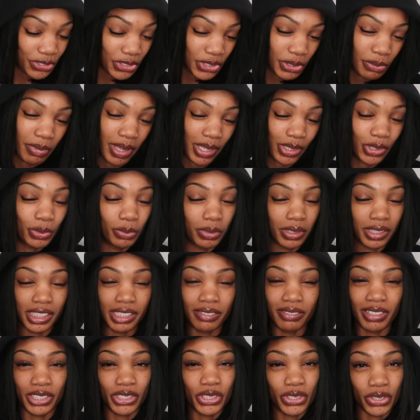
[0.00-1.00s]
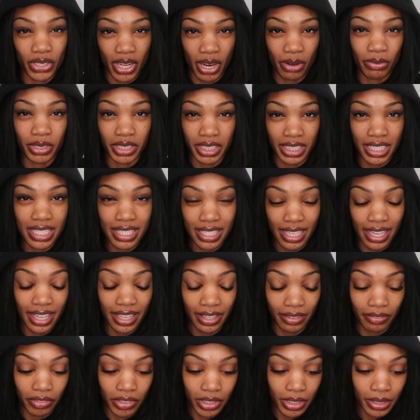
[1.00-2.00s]
you to make you believe that you're not really
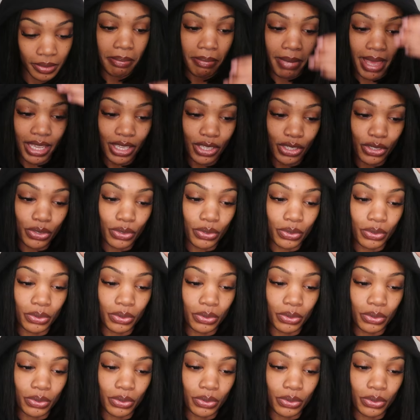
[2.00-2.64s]
saved, to make